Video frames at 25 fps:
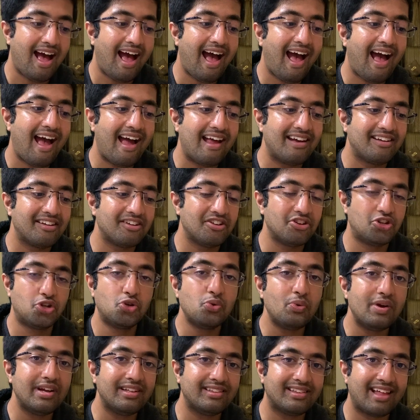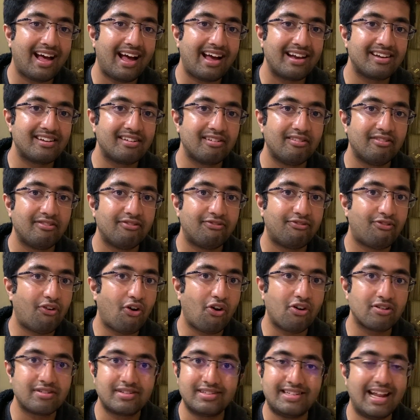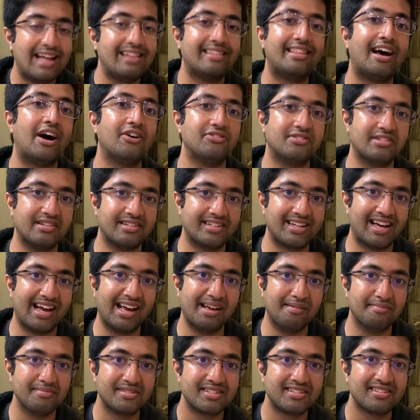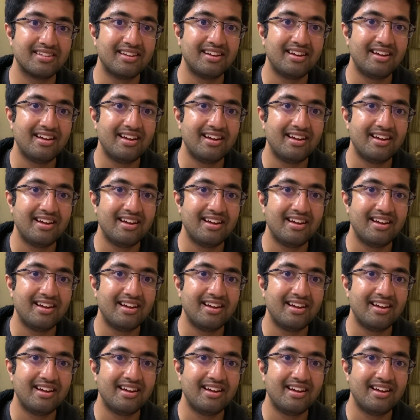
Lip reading: and doing that for 10,000 times.